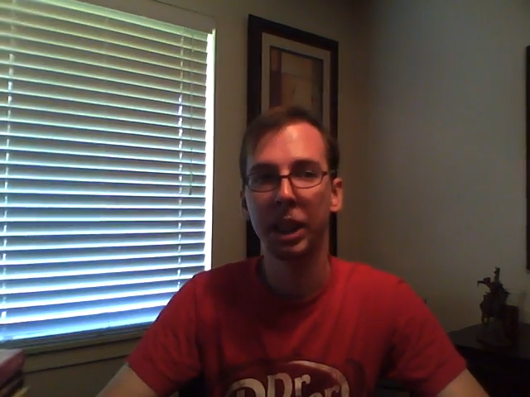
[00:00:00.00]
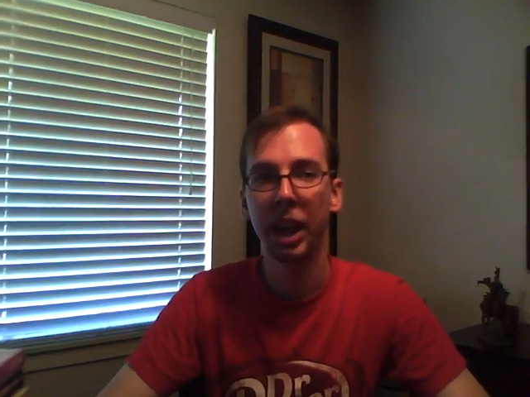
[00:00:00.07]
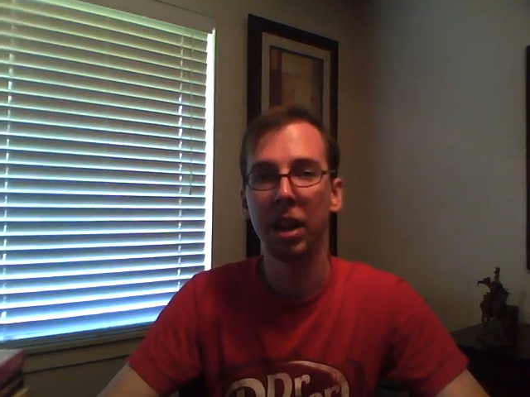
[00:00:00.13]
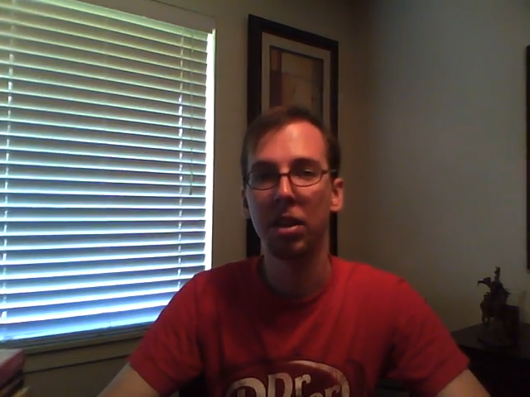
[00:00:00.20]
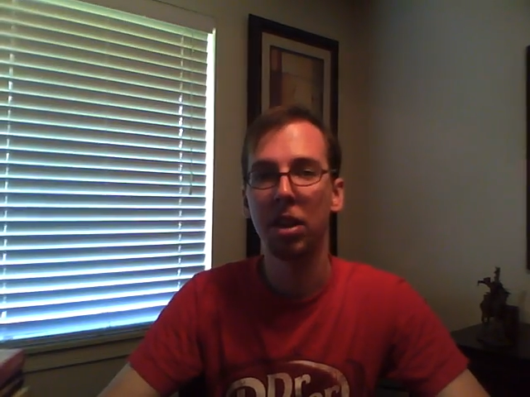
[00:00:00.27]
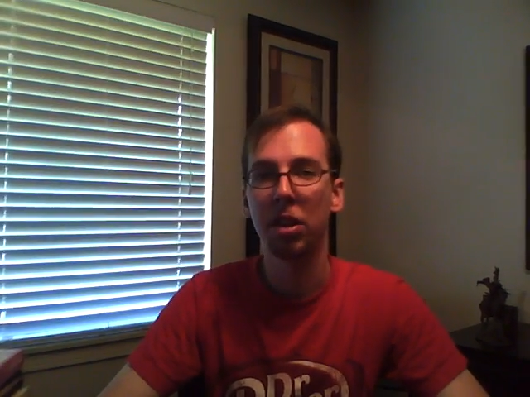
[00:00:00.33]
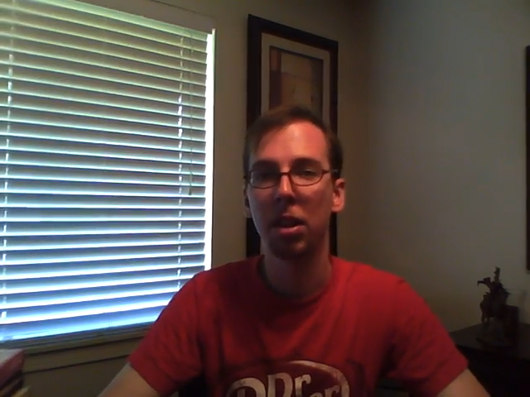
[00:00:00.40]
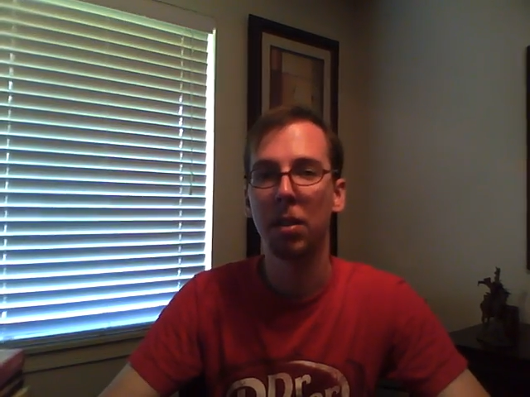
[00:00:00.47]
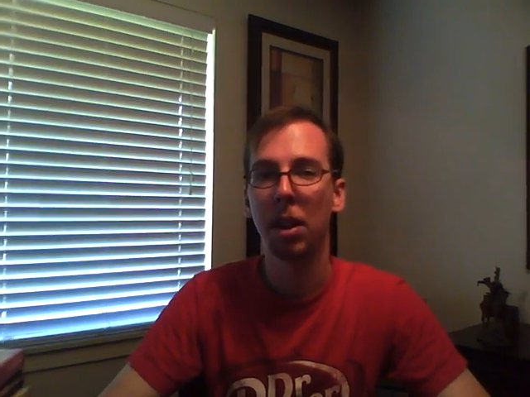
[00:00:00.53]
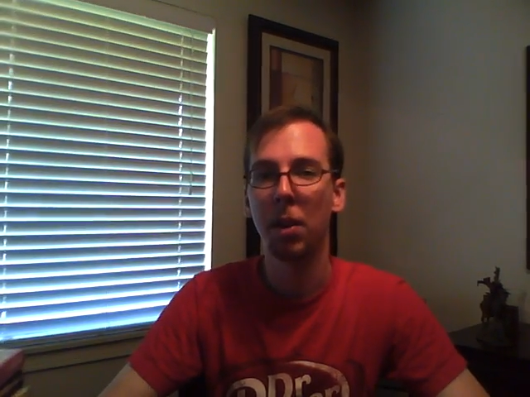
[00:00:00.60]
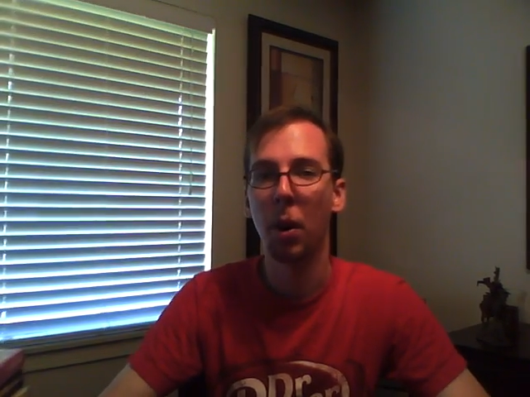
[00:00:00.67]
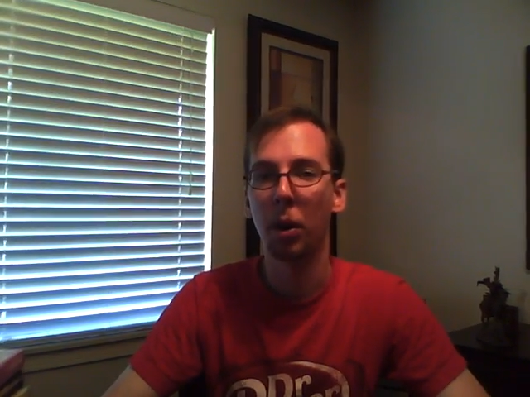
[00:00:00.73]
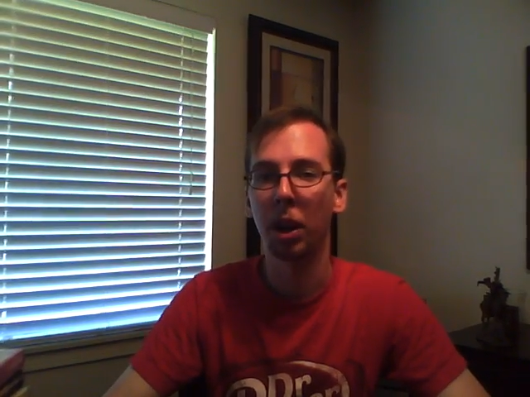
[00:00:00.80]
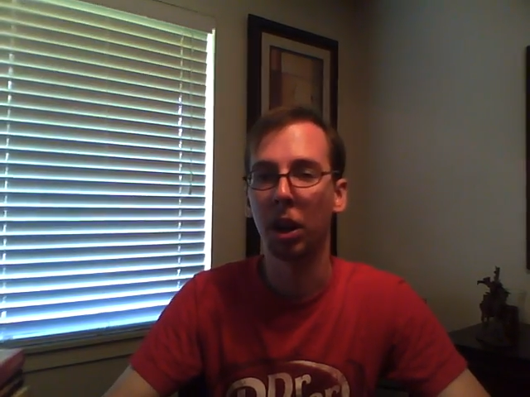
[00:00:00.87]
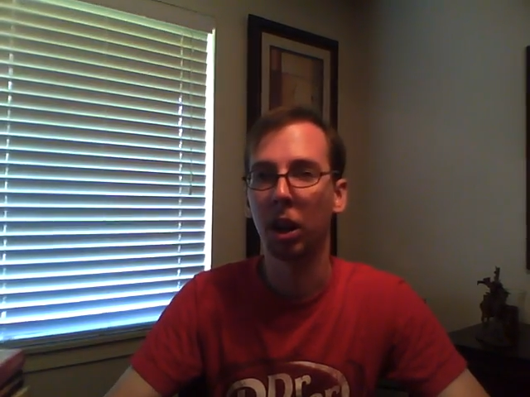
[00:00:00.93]
Jason is going to come
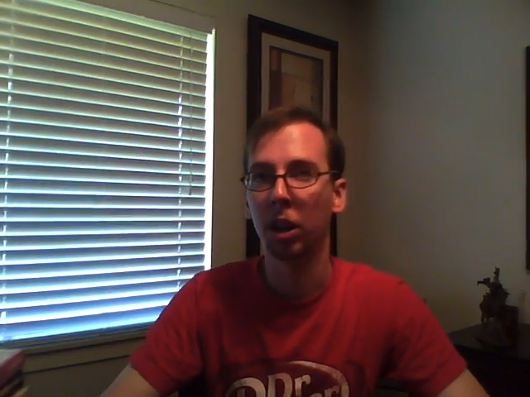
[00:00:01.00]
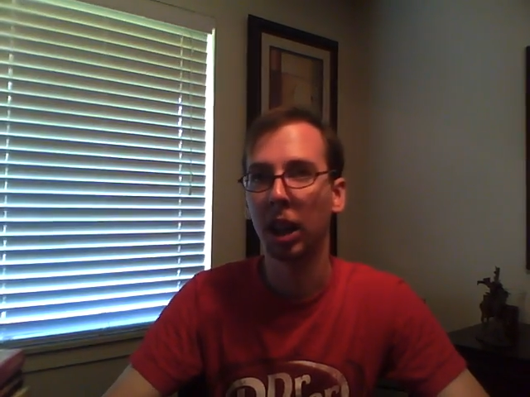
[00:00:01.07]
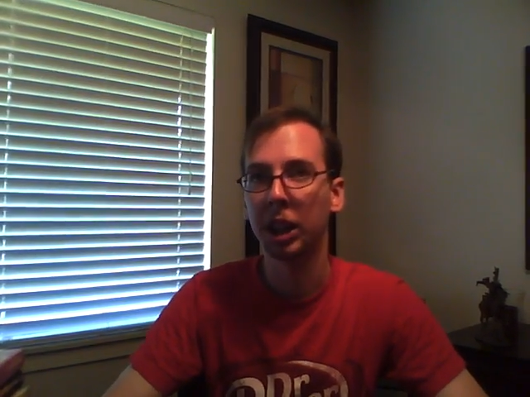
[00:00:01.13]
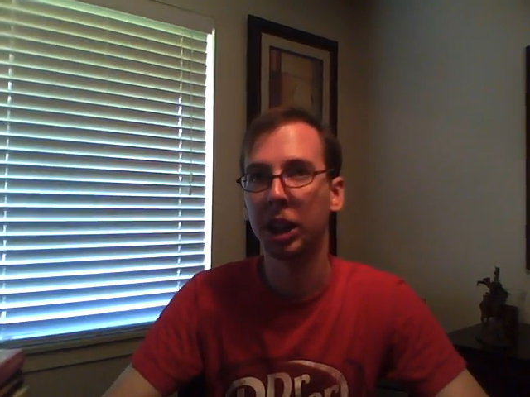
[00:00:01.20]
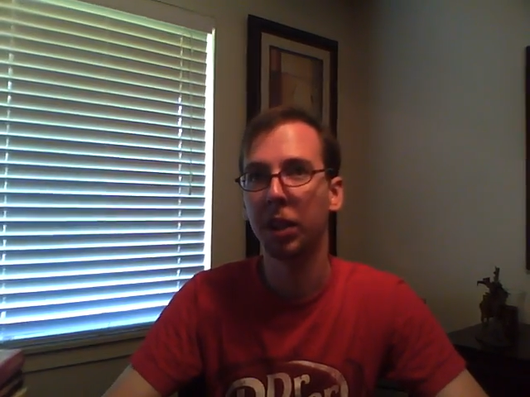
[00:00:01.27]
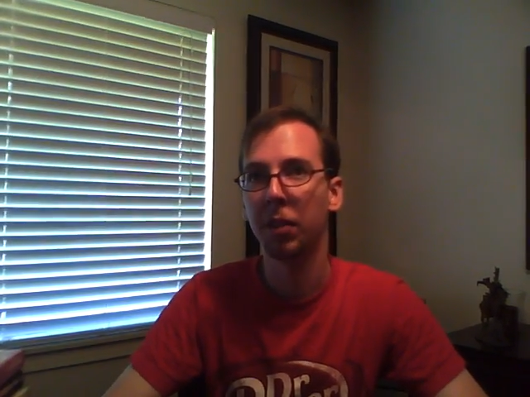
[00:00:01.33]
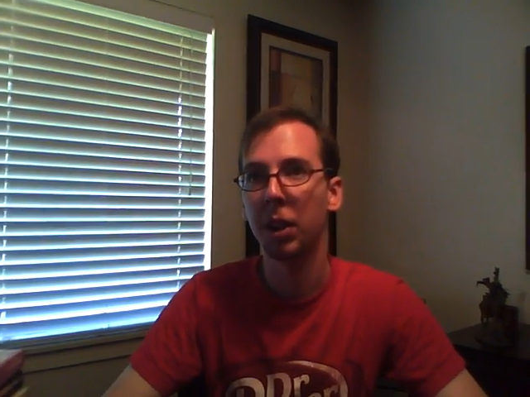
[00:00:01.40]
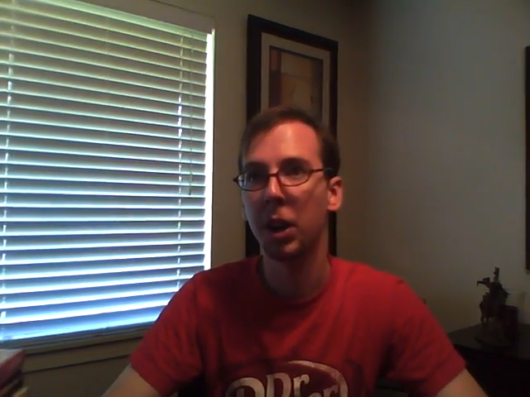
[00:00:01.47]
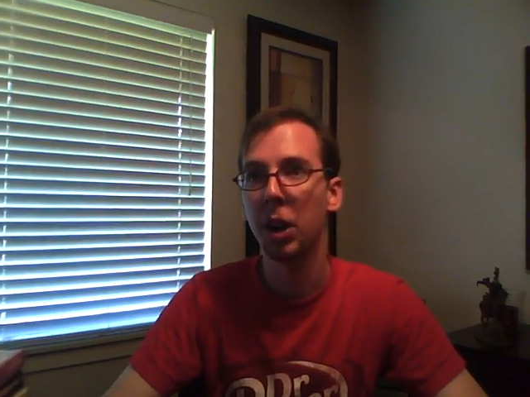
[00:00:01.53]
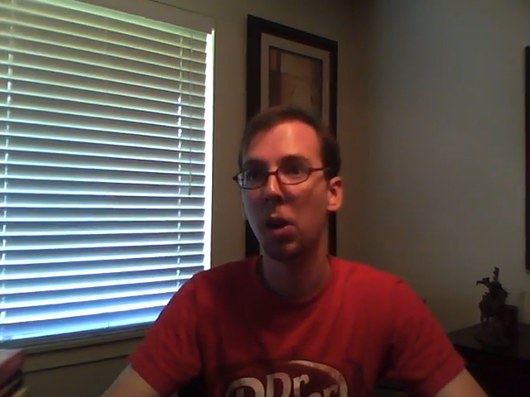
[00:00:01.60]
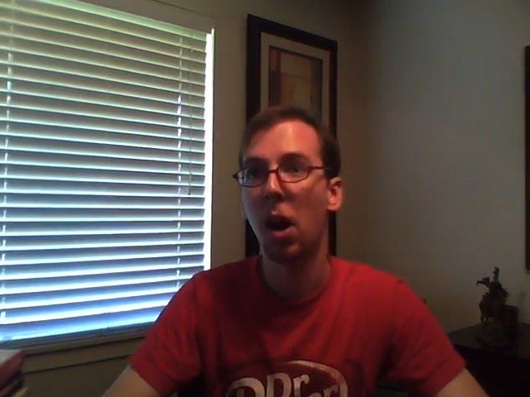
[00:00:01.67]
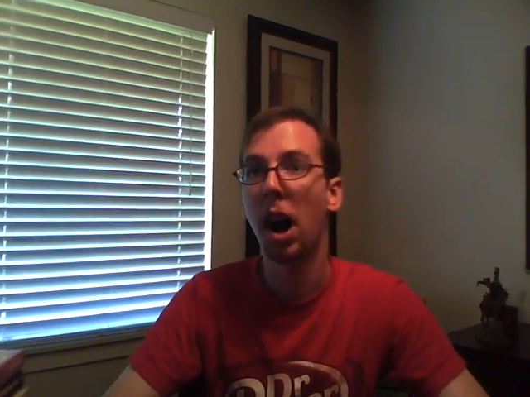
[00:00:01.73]
out with a collection video.